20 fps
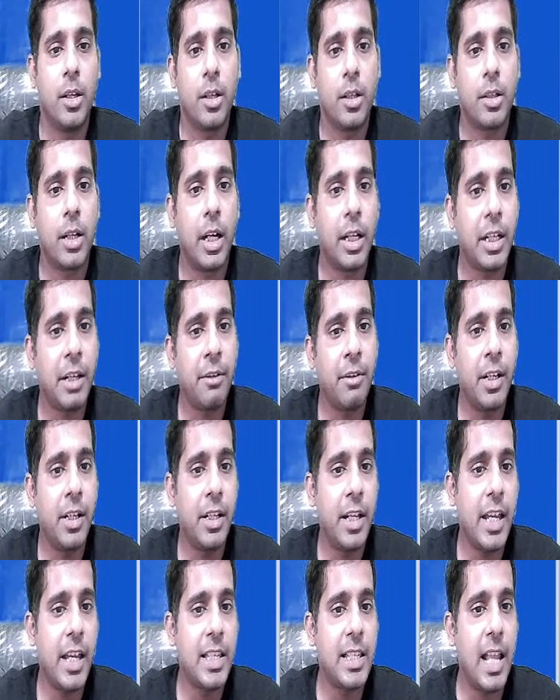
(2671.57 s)
31
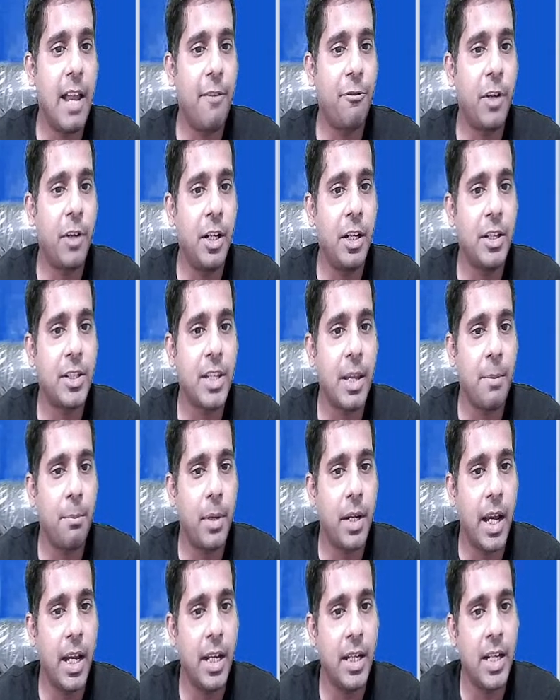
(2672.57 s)
days left in
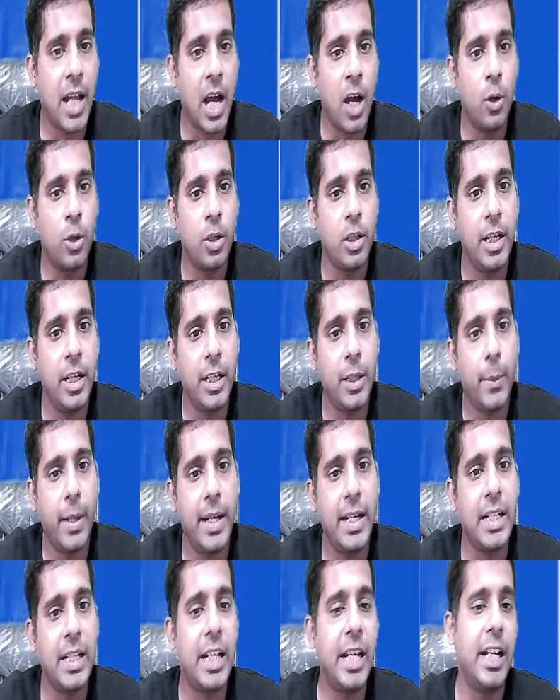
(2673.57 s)
December, and now only
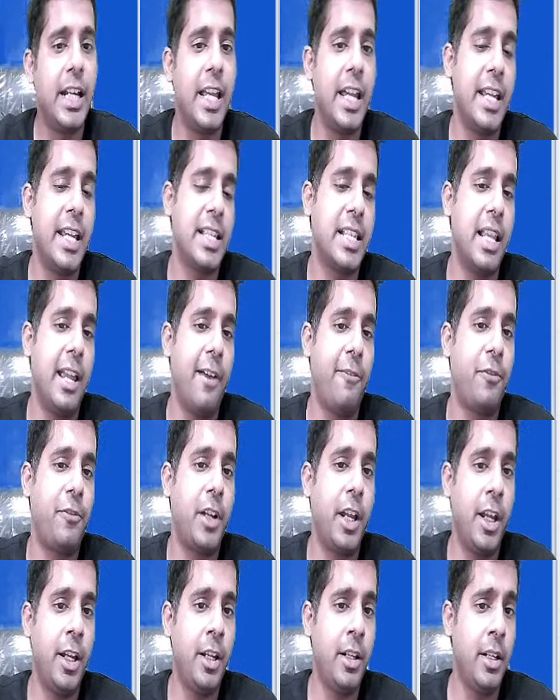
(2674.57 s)
20 days left
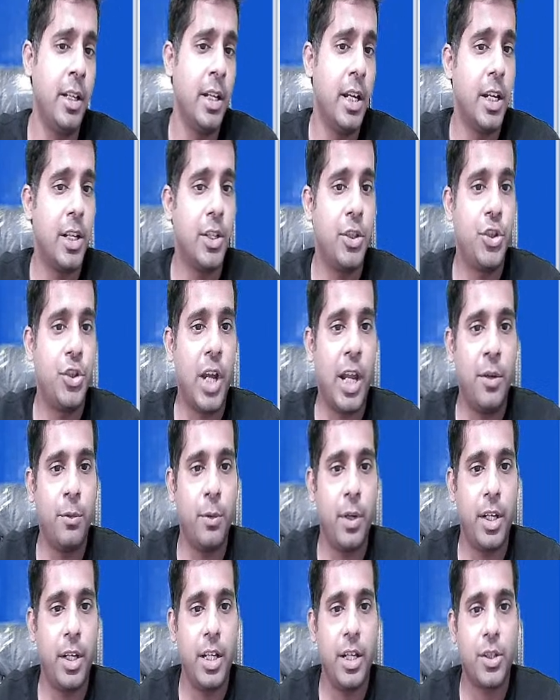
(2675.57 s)
in
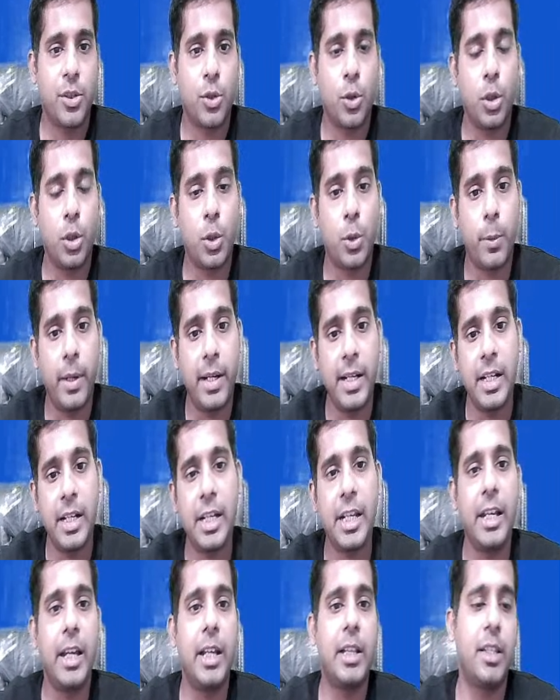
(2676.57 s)
January. So
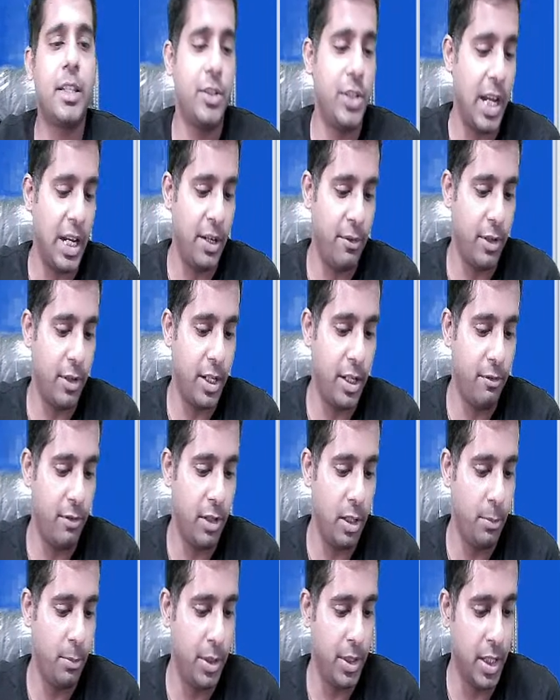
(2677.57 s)
20th January
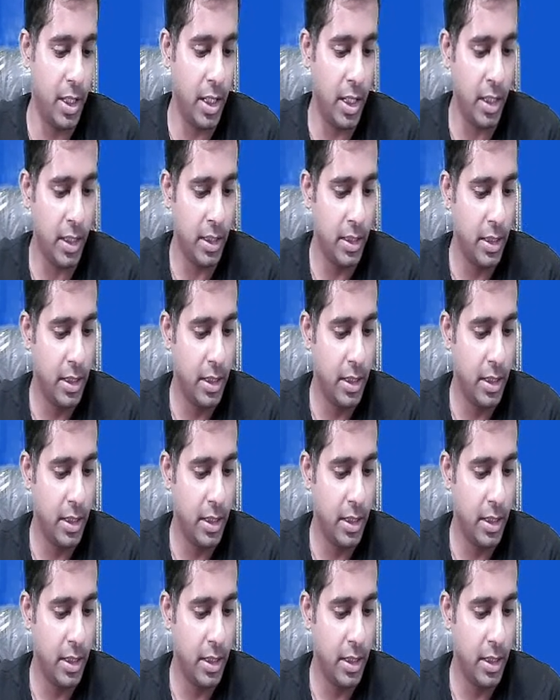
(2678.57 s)
will be the